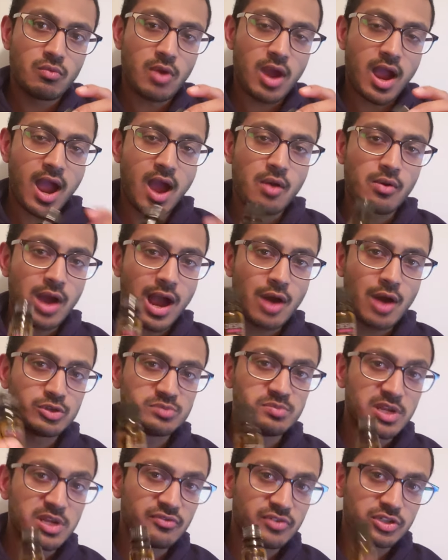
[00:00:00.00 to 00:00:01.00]
how how
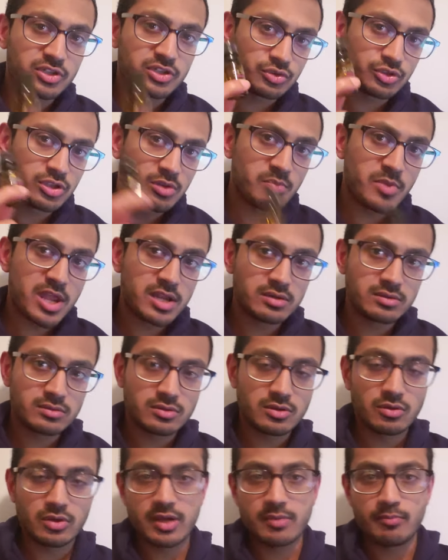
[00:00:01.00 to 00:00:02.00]
it's beneficial to the men,
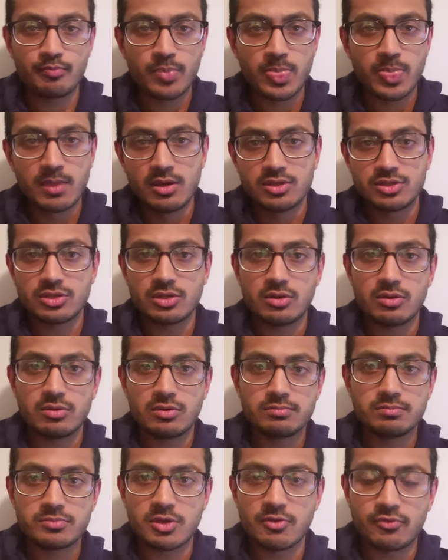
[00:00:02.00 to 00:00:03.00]
okay? So,
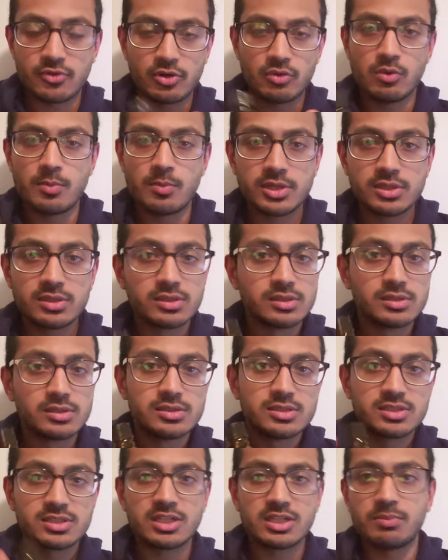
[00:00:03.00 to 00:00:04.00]
if you're a woman,
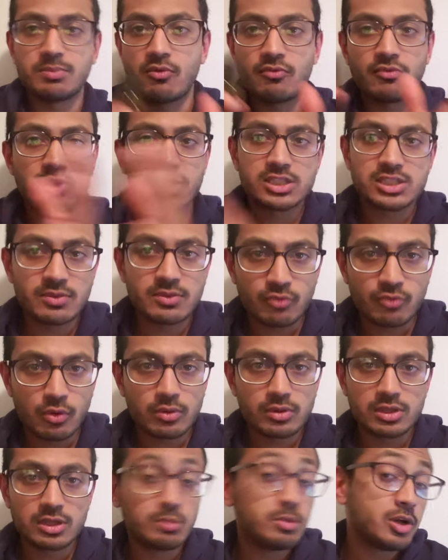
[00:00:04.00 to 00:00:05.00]
skip skip
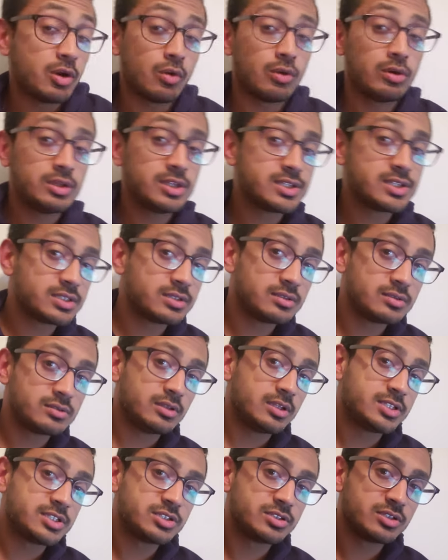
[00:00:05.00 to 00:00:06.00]
forward a little bit, or listen,
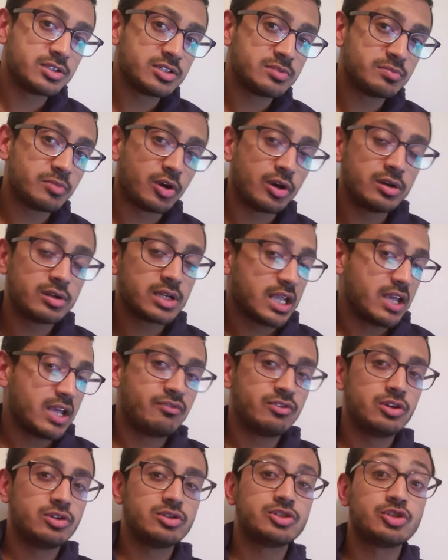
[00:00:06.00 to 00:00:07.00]
listen to this part
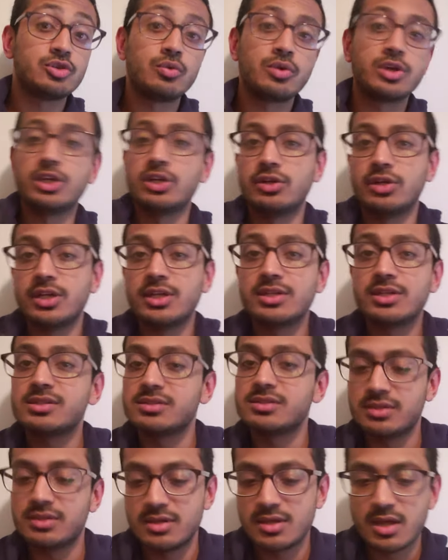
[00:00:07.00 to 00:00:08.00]
if you're so curious
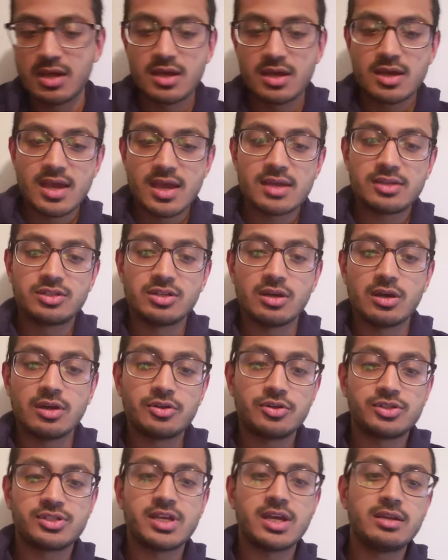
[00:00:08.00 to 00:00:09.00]
to
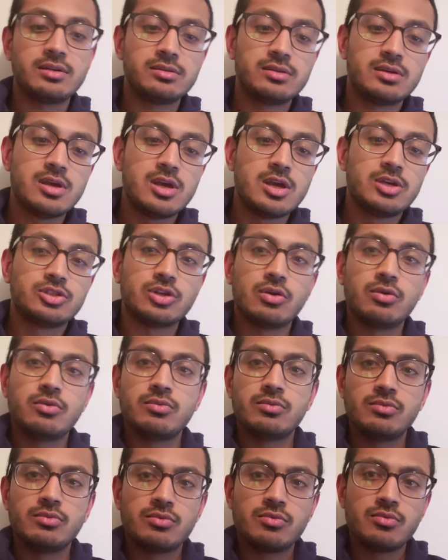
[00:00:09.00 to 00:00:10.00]
understand. So,
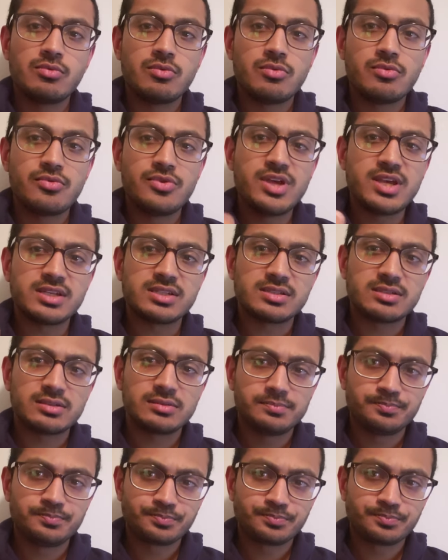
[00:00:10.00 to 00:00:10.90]
this,